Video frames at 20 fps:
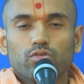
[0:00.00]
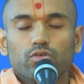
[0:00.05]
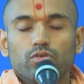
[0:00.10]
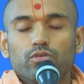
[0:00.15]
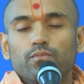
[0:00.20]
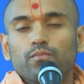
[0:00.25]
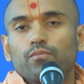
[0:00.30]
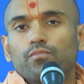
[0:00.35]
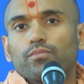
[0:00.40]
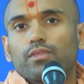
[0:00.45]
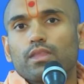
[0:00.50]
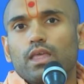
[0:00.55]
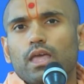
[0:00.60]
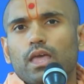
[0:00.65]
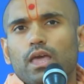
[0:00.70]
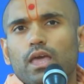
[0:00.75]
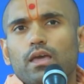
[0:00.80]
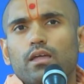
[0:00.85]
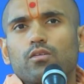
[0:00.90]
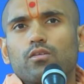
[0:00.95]
And
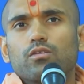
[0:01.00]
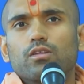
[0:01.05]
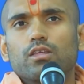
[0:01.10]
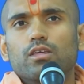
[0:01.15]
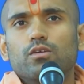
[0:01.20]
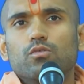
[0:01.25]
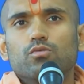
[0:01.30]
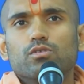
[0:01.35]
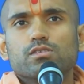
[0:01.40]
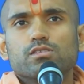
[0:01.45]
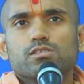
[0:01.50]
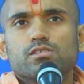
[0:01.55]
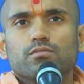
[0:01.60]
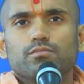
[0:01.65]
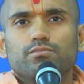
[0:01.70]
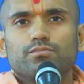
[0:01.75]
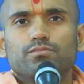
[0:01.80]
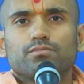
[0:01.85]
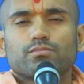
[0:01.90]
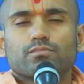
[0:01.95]
he was
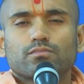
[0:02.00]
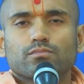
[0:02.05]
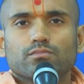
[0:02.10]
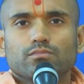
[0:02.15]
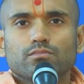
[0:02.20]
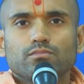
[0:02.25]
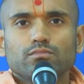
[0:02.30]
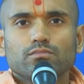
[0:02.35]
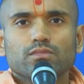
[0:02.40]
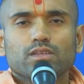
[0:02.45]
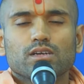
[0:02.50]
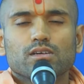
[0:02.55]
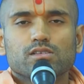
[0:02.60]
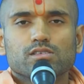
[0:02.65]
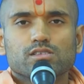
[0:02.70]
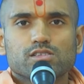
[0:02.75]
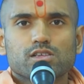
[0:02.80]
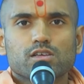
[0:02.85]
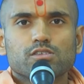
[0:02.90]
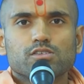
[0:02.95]
such
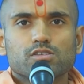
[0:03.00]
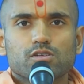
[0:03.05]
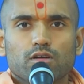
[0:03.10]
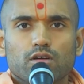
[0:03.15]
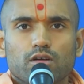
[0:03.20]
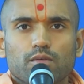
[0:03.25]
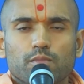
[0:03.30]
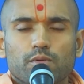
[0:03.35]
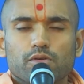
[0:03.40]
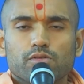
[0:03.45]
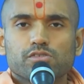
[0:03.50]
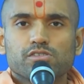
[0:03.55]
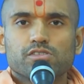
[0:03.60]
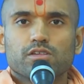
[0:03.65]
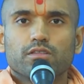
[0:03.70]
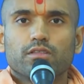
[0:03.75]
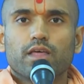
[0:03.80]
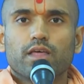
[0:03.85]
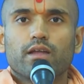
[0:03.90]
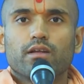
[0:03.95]
a person that
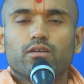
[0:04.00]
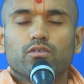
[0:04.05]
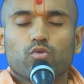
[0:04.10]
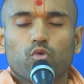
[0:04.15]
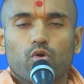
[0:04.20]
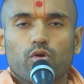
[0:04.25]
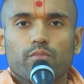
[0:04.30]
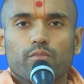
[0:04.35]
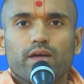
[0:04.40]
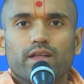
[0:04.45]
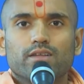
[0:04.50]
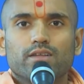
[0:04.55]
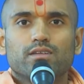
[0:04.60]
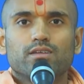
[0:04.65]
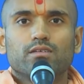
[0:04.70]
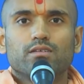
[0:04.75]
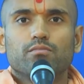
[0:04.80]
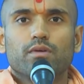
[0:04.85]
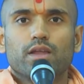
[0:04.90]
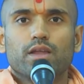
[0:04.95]
tormented many,
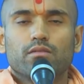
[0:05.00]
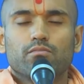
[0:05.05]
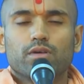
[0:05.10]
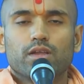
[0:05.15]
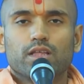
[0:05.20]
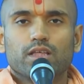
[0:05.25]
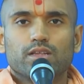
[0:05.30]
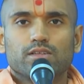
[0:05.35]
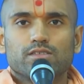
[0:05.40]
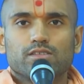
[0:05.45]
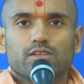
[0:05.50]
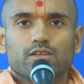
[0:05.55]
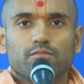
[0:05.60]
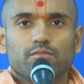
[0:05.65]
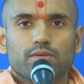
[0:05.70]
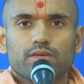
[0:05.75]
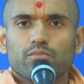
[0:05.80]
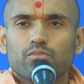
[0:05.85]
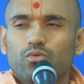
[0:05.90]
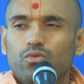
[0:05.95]
many incident people.
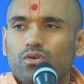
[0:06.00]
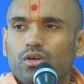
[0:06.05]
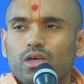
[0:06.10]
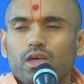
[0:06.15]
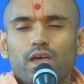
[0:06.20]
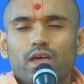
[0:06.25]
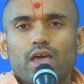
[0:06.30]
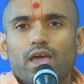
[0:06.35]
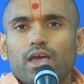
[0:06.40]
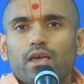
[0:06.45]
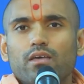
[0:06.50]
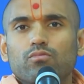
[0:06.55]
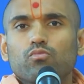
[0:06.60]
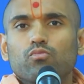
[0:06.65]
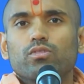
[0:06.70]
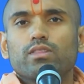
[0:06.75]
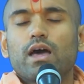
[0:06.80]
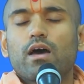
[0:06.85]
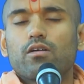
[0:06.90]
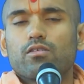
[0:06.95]
And without a
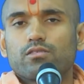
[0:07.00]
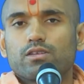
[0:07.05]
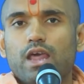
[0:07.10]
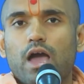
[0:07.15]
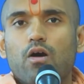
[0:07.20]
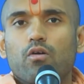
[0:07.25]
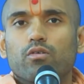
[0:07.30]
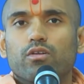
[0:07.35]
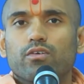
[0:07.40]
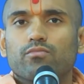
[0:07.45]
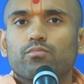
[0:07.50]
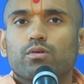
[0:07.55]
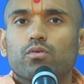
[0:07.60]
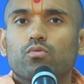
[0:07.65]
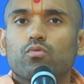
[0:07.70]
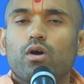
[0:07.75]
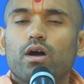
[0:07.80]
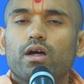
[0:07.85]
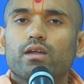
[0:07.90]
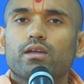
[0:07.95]
doubt, if Bhagwan
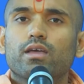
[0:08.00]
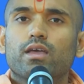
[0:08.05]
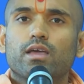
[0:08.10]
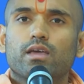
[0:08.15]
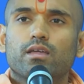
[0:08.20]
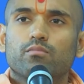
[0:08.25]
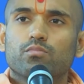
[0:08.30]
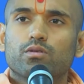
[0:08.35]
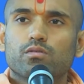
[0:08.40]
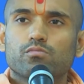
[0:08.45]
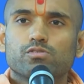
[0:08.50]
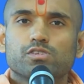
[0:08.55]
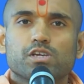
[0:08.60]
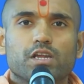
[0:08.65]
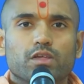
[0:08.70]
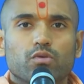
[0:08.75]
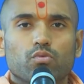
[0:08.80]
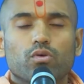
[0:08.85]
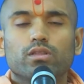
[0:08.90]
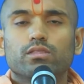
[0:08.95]
and Brahmachari weren't
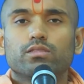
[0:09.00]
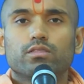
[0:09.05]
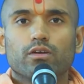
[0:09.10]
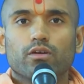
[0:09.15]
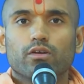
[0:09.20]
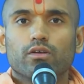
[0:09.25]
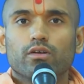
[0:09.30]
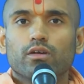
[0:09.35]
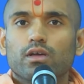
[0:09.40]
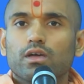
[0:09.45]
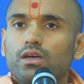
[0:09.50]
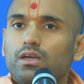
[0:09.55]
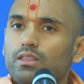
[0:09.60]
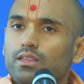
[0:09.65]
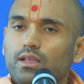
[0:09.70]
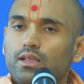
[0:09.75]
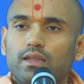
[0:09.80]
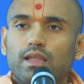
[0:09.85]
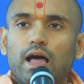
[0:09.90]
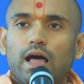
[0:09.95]
there, then Lal
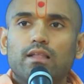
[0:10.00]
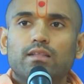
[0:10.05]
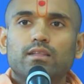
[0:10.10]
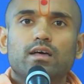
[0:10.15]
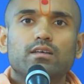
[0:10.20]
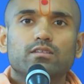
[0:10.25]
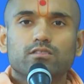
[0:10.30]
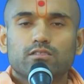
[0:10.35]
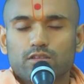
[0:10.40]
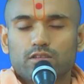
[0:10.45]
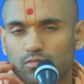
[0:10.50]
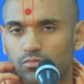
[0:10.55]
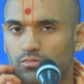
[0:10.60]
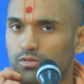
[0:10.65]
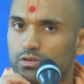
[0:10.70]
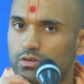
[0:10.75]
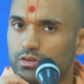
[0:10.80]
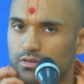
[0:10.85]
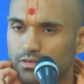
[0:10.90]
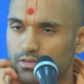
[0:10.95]
Das would
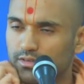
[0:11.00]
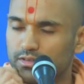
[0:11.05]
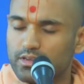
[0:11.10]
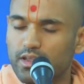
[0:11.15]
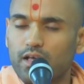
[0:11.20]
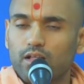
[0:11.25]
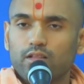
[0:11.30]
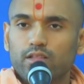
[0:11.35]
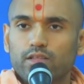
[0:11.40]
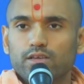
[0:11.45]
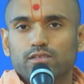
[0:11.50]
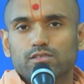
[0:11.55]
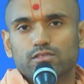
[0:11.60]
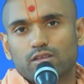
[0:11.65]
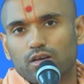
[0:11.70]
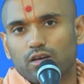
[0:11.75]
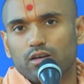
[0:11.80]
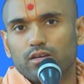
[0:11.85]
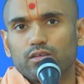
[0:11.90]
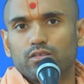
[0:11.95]
tell his uh,
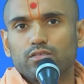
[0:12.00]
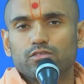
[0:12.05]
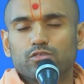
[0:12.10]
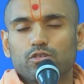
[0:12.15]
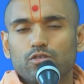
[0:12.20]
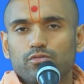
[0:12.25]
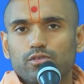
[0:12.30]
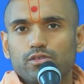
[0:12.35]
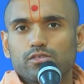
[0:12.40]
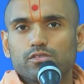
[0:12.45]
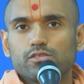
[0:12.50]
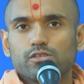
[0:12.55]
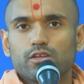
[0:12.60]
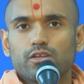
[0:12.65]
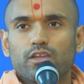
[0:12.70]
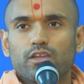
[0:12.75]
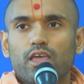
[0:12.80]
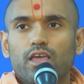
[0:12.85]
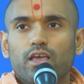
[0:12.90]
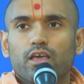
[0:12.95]
servants to take
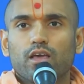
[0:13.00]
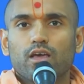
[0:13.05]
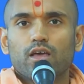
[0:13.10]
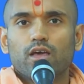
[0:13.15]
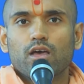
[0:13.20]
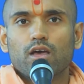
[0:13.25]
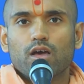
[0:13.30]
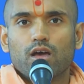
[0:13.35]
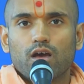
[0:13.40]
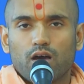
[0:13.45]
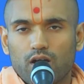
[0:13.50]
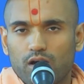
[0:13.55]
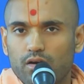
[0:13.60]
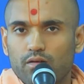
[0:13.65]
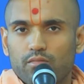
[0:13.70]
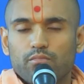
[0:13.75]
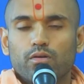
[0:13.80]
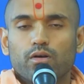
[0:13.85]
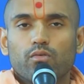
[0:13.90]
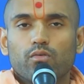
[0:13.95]
uh,
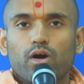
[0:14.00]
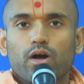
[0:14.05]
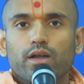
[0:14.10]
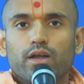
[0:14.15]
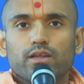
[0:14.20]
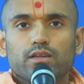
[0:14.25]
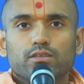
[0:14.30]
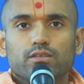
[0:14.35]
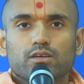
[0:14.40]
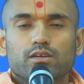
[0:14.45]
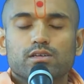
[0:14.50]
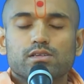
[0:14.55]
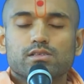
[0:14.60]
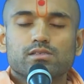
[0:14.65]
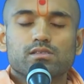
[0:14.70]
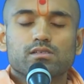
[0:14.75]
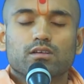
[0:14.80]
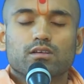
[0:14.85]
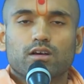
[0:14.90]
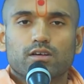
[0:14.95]
Bhagwan into
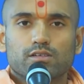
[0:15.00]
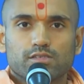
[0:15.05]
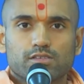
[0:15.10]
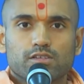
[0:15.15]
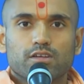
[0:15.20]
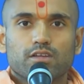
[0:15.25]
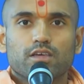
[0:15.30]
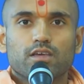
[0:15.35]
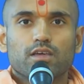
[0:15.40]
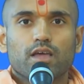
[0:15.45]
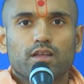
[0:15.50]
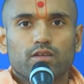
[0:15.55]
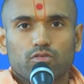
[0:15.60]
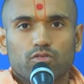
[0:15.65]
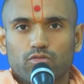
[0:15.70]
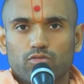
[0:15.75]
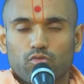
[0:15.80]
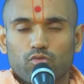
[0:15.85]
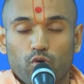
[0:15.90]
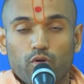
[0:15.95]
custody and
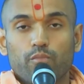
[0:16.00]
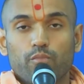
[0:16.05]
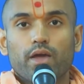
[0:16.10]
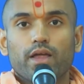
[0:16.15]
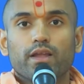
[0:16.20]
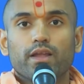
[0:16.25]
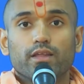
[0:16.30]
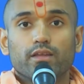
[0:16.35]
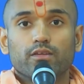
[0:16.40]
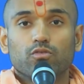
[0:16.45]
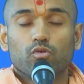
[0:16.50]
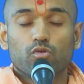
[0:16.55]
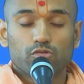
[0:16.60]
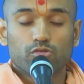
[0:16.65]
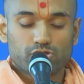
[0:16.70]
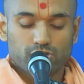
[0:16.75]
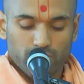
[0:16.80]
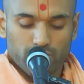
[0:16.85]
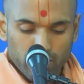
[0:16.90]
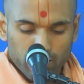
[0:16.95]
torment and torture him.
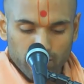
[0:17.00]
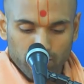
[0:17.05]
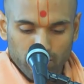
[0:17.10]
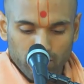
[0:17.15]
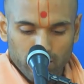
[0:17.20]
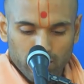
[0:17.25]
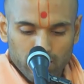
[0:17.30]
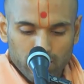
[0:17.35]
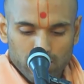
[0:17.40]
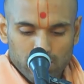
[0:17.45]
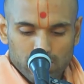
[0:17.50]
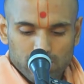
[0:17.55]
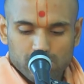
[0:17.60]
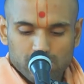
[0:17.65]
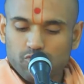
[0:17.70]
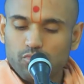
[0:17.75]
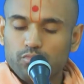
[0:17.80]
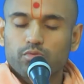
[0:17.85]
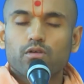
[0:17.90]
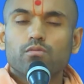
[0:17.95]
So
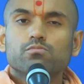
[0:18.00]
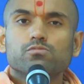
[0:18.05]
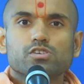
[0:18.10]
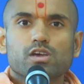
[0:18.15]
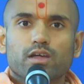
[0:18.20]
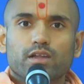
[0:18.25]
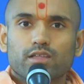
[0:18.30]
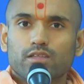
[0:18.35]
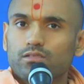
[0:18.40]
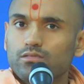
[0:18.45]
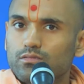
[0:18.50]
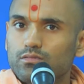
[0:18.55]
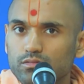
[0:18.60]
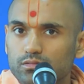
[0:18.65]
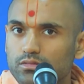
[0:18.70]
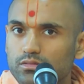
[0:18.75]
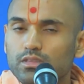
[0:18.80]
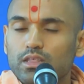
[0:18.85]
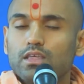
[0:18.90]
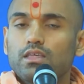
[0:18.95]
Brahmachari,
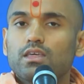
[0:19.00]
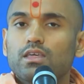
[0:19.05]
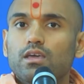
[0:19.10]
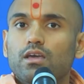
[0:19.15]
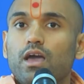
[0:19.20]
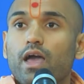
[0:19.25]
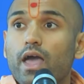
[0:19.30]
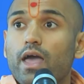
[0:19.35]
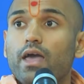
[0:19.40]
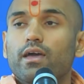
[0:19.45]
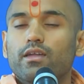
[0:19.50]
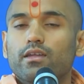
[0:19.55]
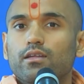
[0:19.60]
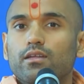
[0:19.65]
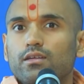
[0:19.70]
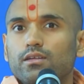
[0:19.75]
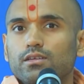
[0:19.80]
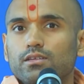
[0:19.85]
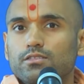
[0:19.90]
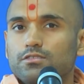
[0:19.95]
thinking ahead,
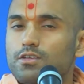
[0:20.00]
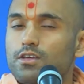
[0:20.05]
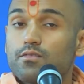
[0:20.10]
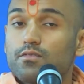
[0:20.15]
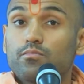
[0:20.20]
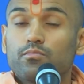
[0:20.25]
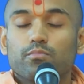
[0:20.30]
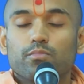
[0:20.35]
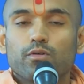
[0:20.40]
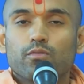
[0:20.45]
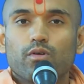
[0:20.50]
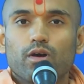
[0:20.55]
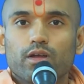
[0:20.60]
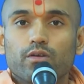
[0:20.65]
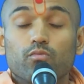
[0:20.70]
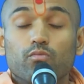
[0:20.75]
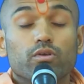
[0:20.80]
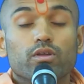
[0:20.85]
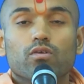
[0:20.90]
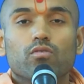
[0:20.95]
said, Bhagwan, we don't
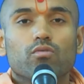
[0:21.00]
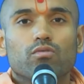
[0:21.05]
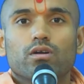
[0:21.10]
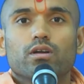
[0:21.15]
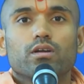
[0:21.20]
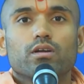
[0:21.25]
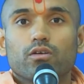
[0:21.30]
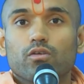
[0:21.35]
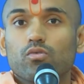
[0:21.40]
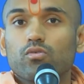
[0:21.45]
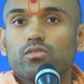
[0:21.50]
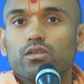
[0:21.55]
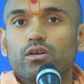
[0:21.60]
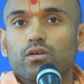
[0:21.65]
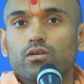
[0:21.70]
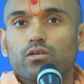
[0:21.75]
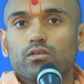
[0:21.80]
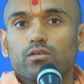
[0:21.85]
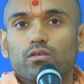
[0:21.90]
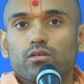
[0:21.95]
want to go there.
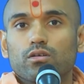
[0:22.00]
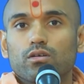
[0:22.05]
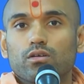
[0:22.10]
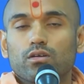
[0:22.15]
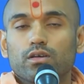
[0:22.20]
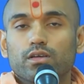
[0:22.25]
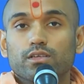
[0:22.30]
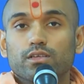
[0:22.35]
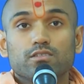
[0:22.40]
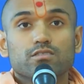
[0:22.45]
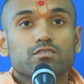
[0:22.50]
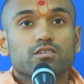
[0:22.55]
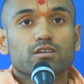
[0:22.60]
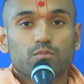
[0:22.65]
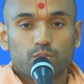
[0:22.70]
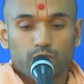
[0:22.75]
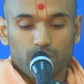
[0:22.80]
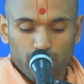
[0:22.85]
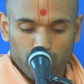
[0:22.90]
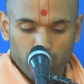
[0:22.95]
This is going to be a
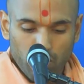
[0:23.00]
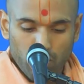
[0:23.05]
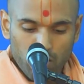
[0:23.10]
problem.